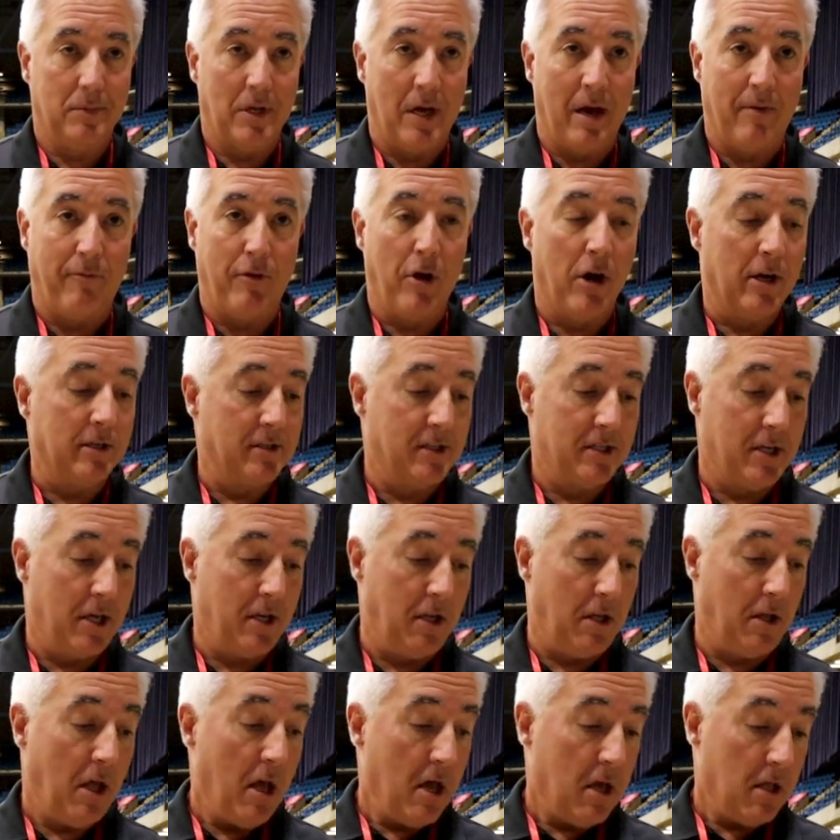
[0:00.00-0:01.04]
I've not
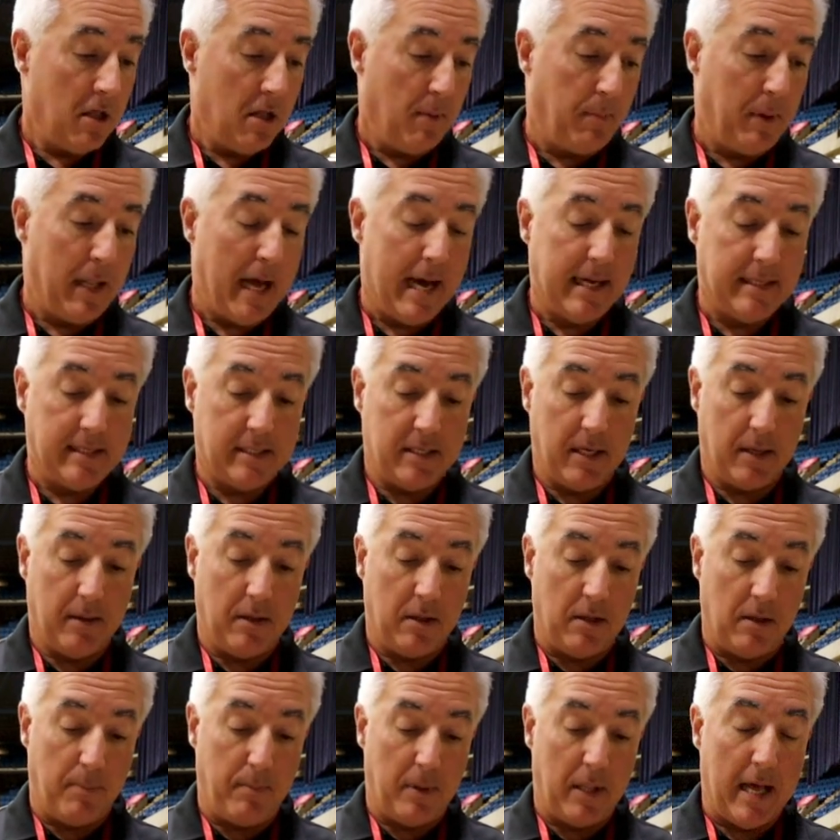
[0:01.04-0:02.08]
seen the
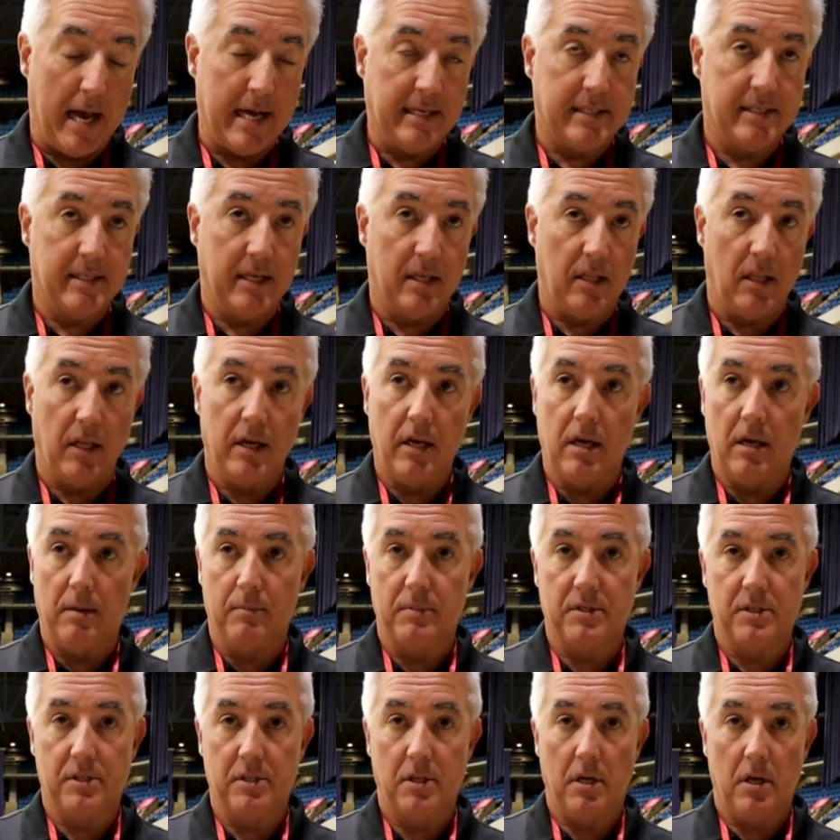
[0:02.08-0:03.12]
plastic
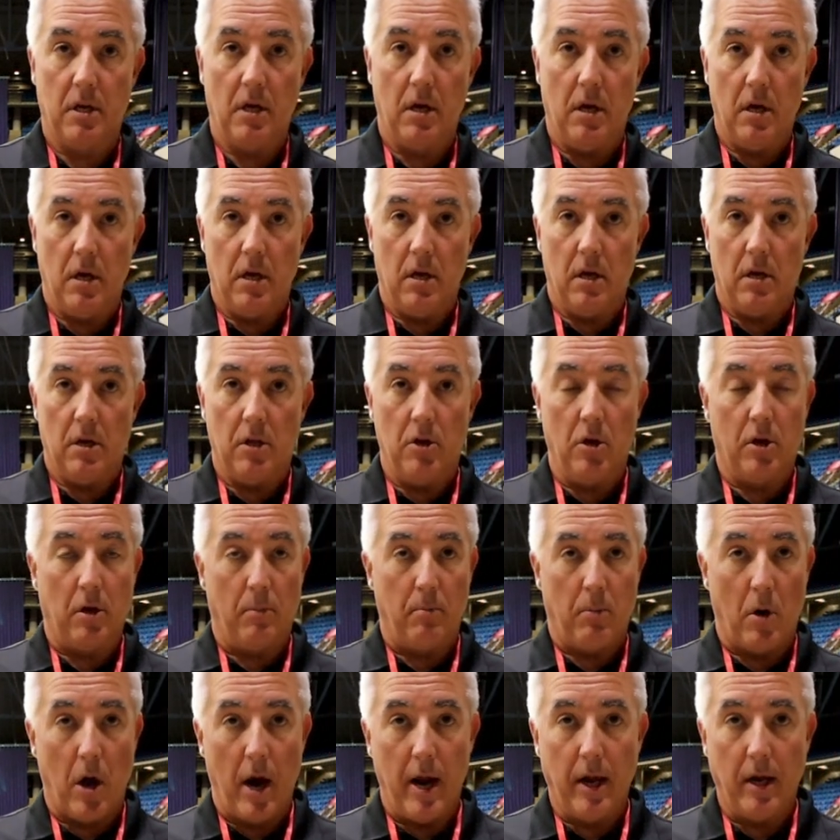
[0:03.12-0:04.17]
lips. You
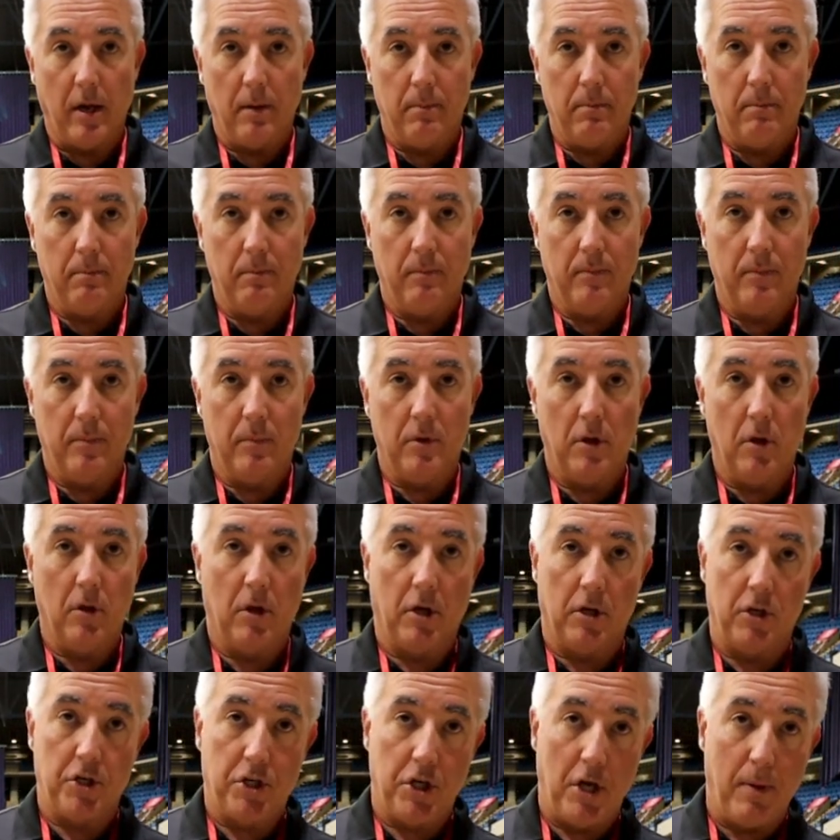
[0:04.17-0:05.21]
can break them, you
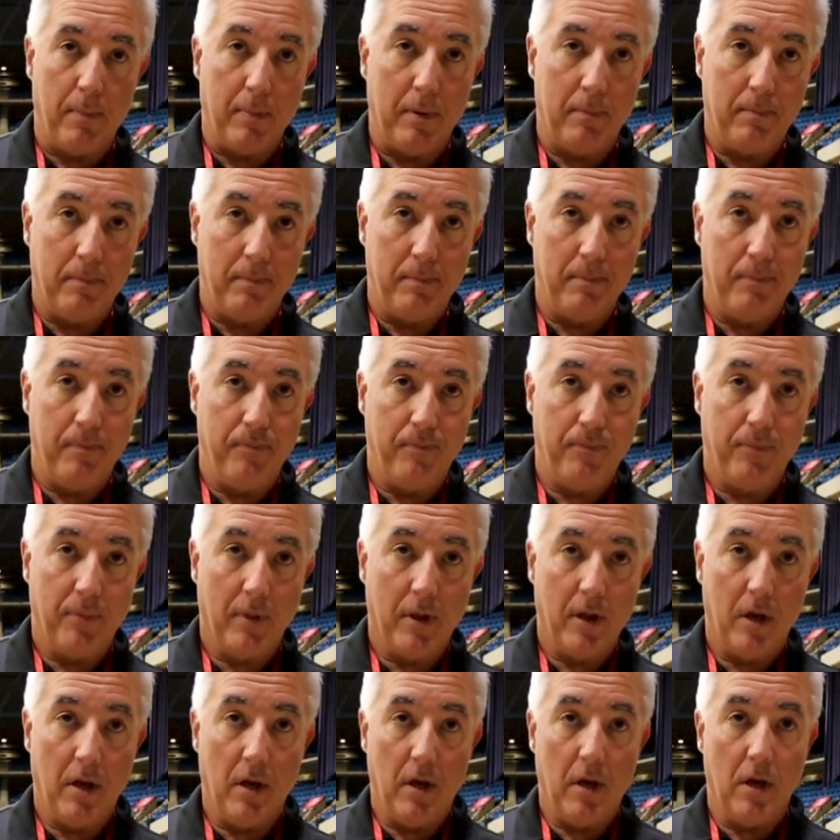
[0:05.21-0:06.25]
can chip them,
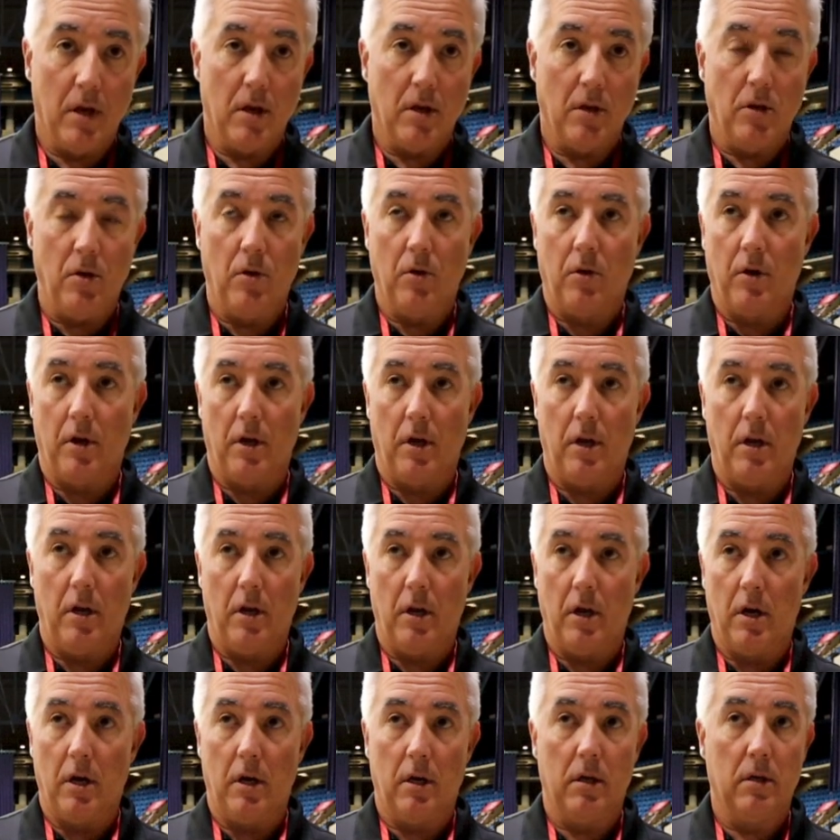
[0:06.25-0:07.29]
you
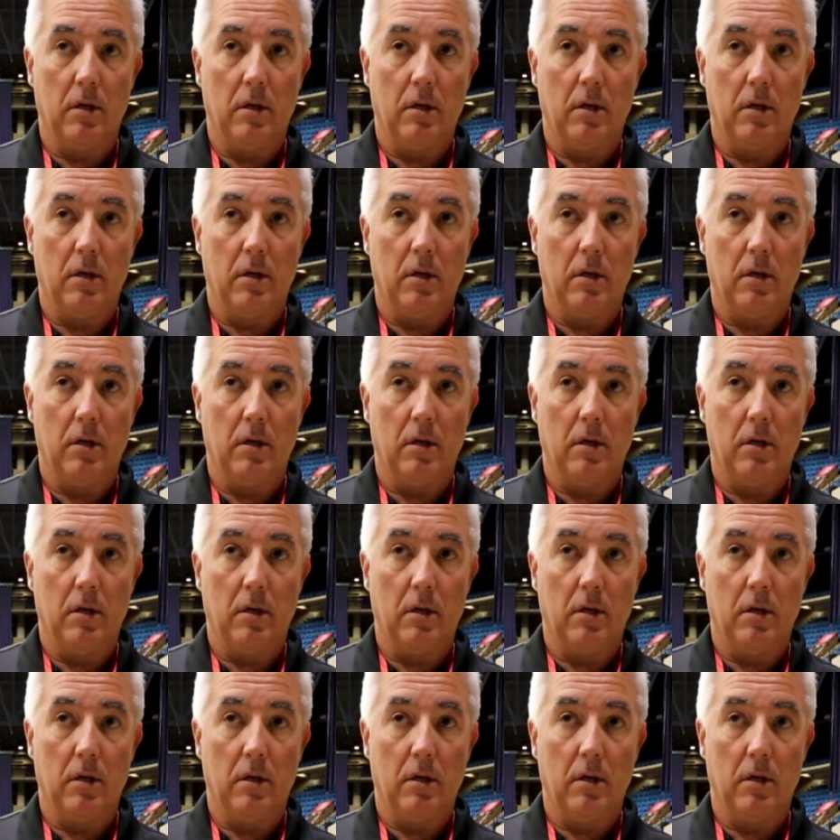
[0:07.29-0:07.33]
can,